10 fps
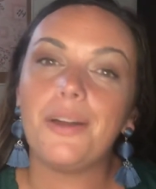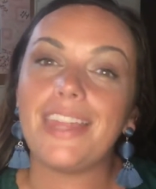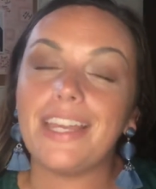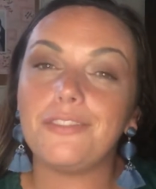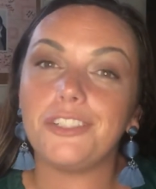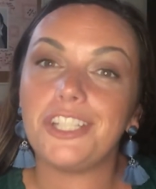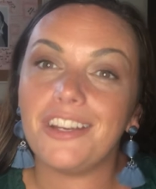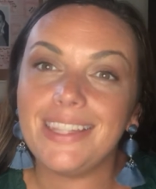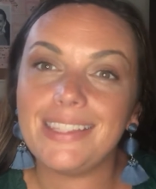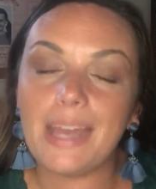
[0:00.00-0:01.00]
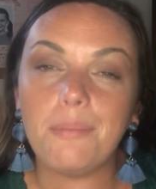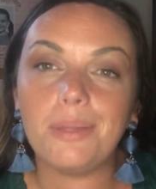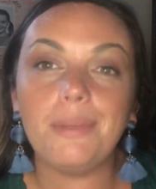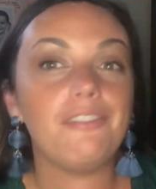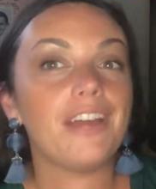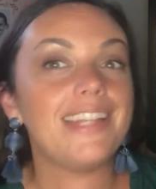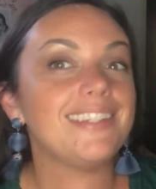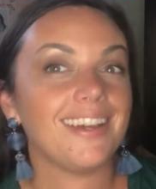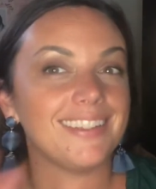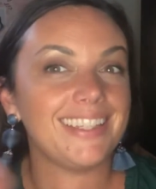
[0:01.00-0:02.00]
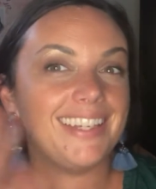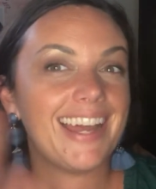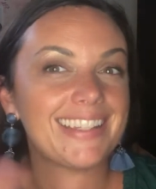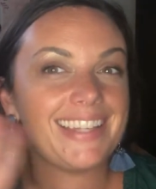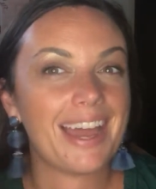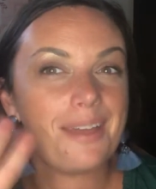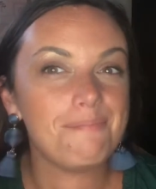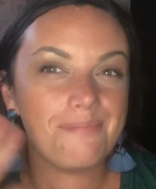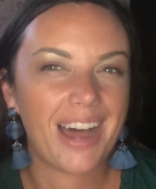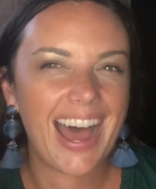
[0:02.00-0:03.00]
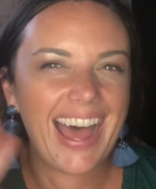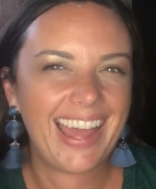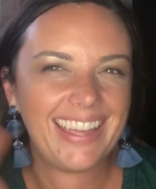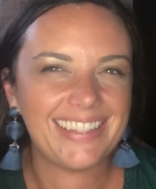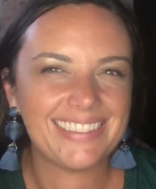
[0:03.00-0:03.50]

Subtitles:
Thanks for sharing this time with me, friends. I'll see you next time. Bye.